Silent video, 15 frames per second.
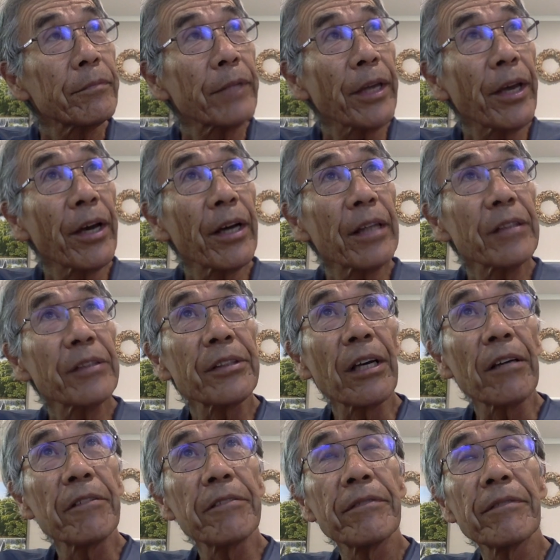AI
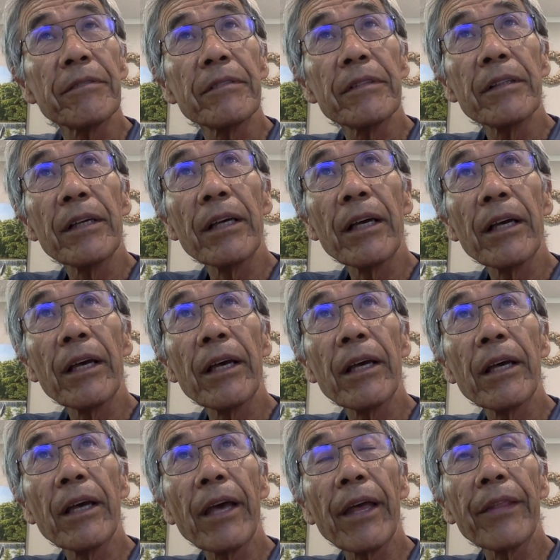stuff
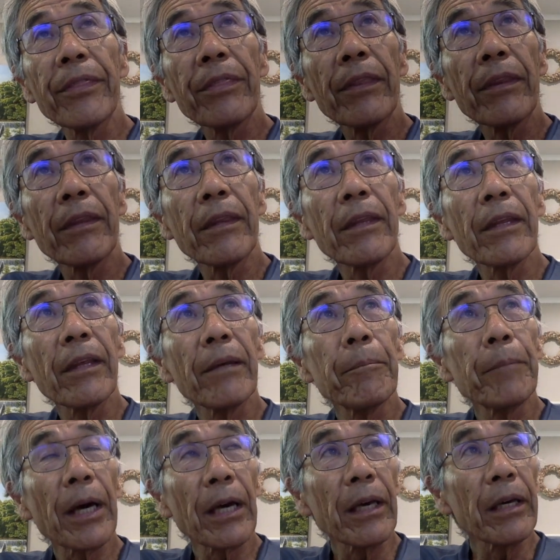and
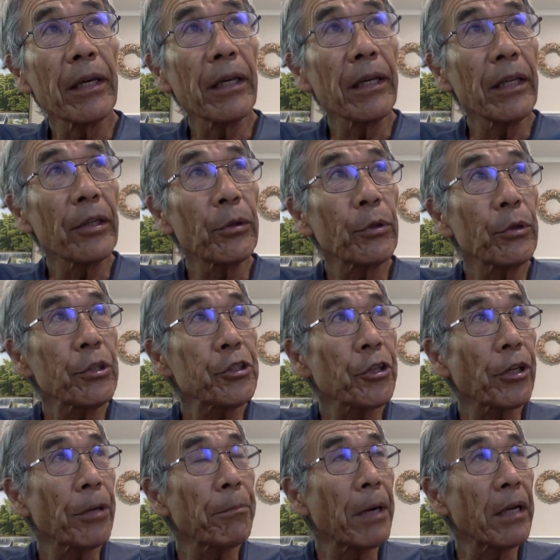my
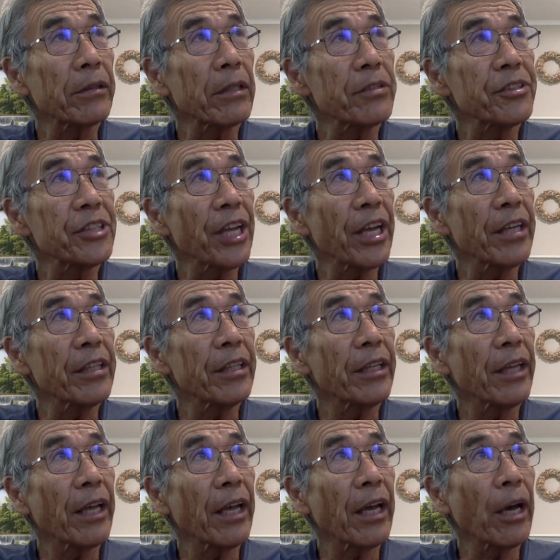intuition about the Zen
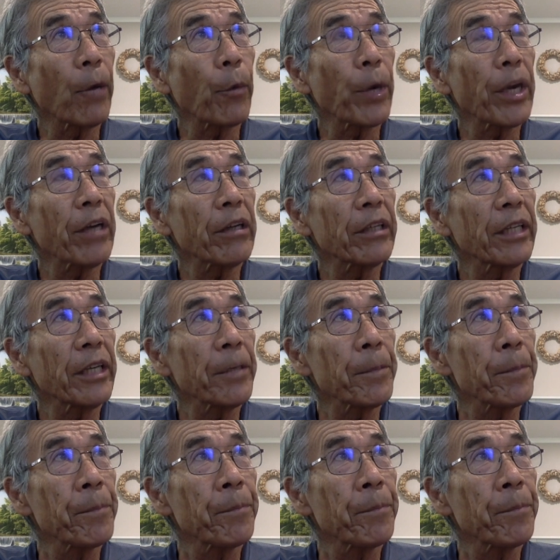awakening,